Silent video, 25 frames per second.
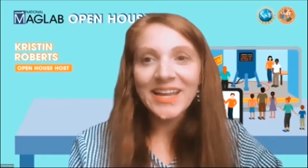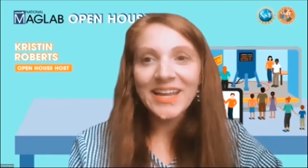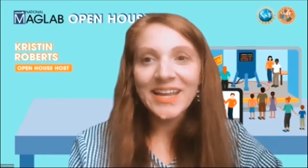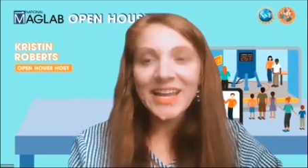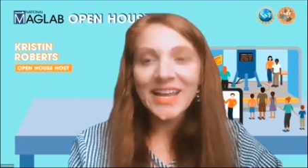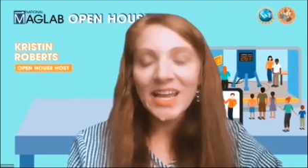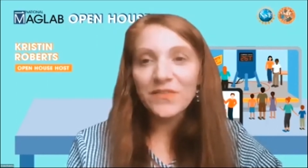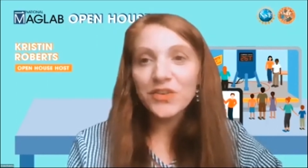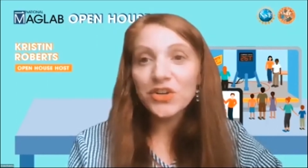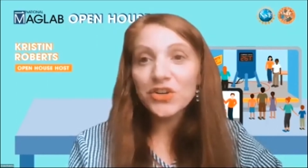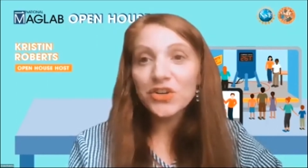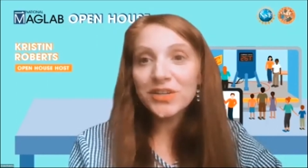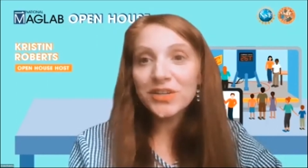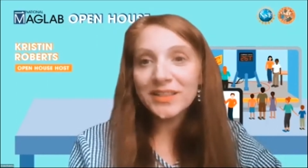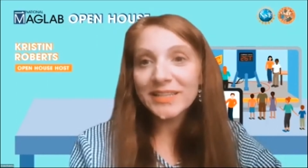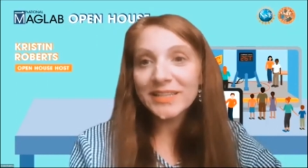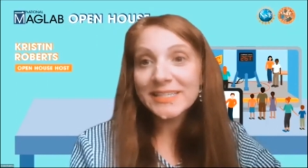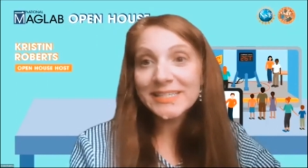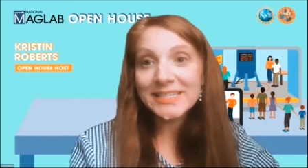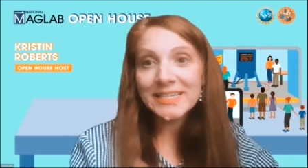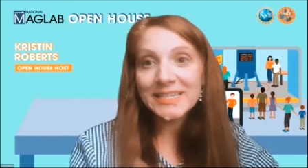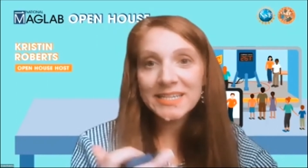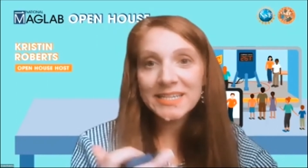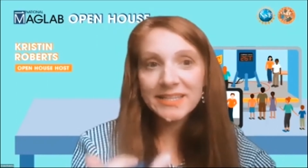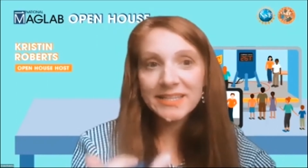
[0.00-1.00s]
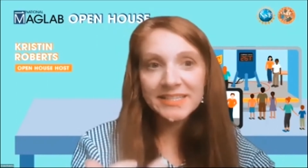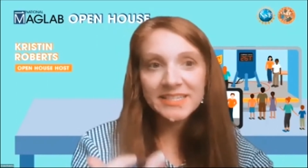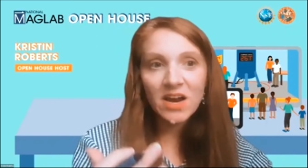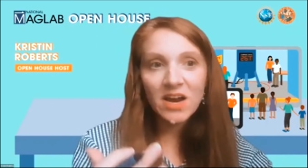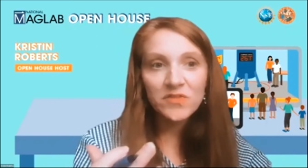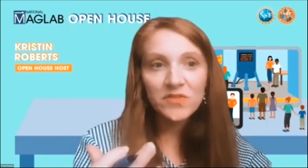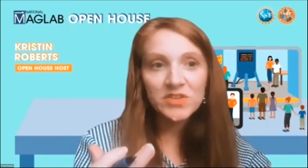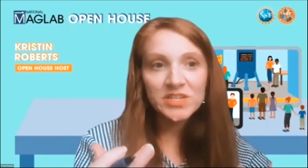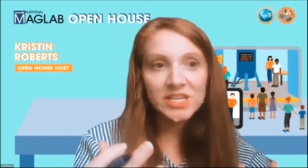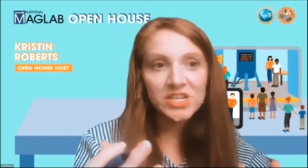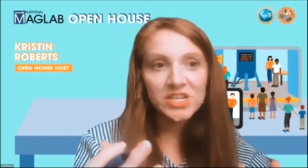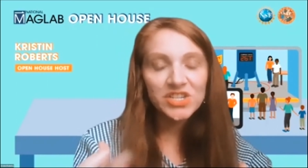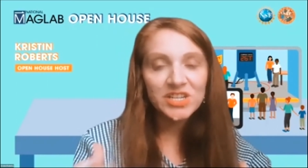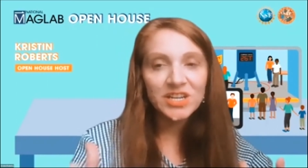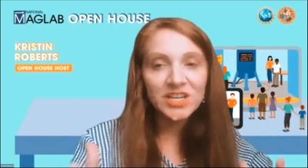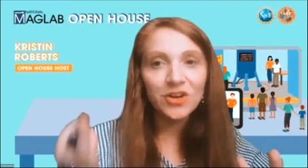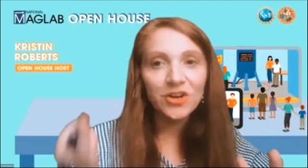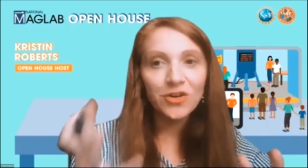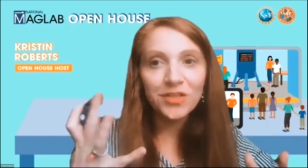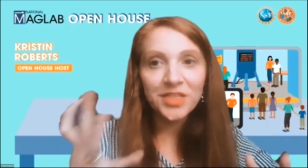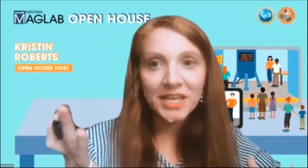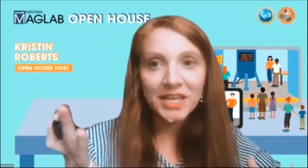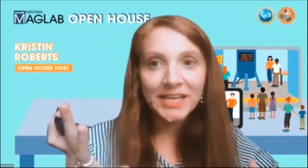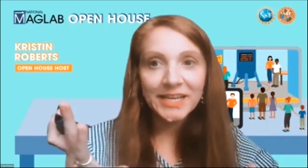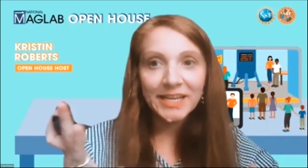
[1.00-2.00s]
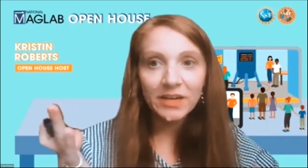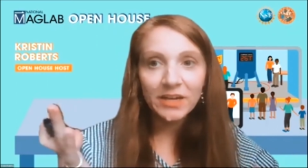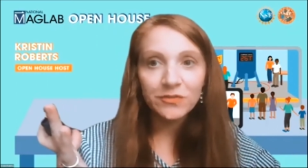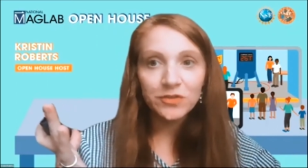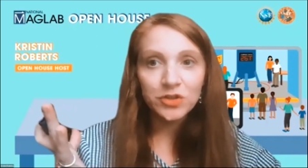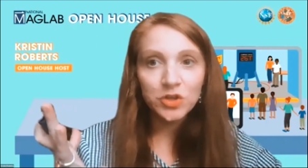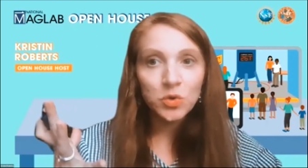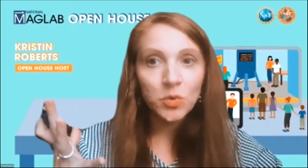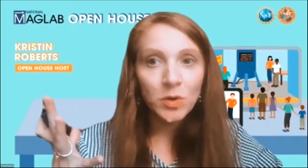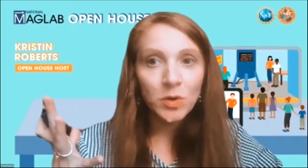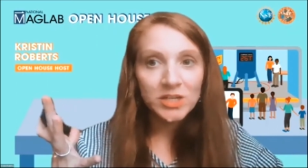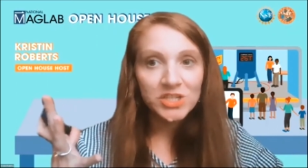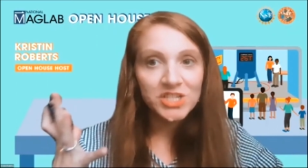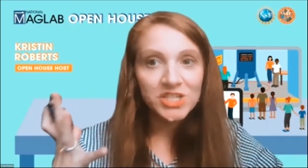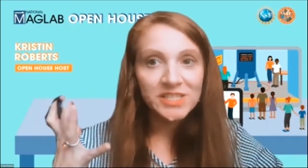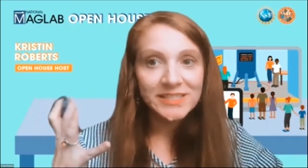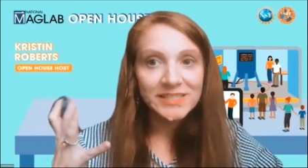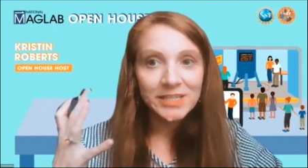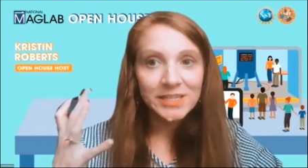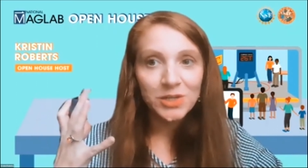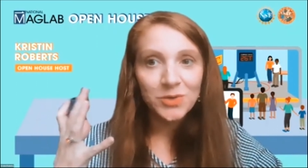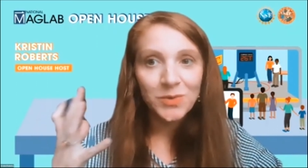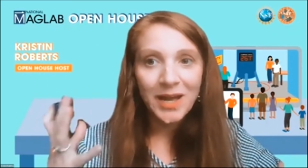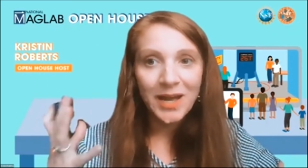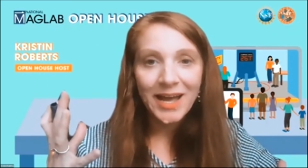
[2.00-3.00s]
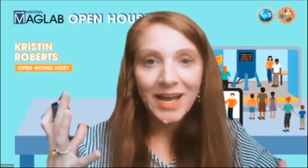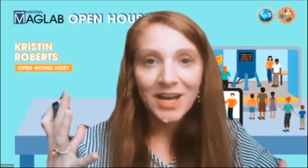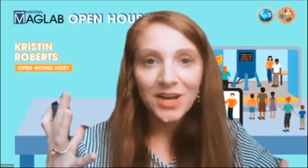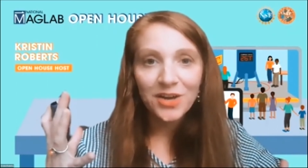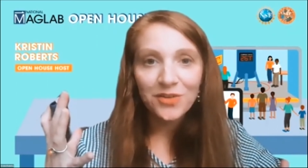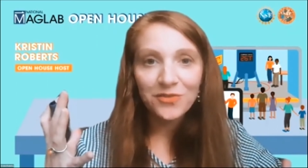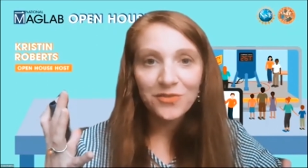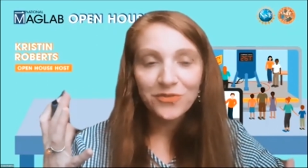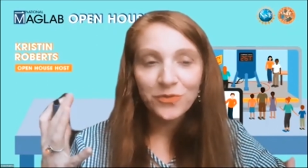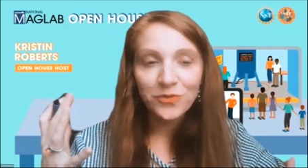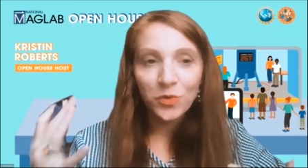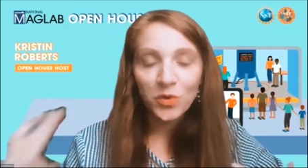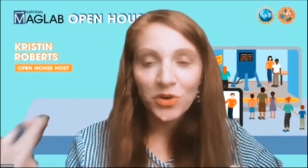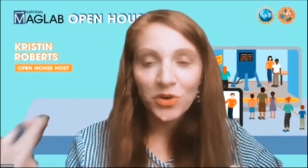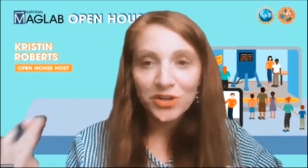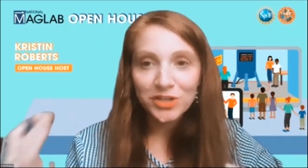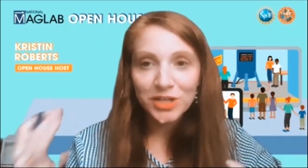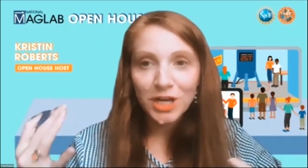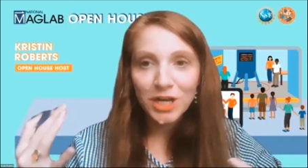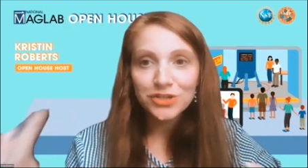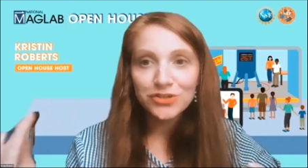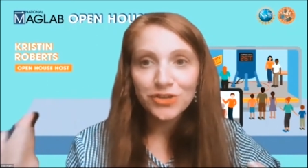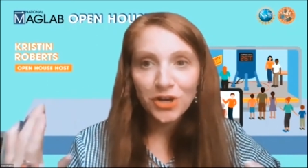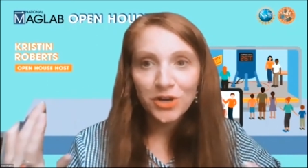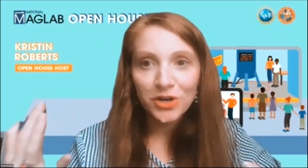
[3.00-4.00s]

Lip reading: If you're listening to this conversation and are thinking of new questions that you have for Dr.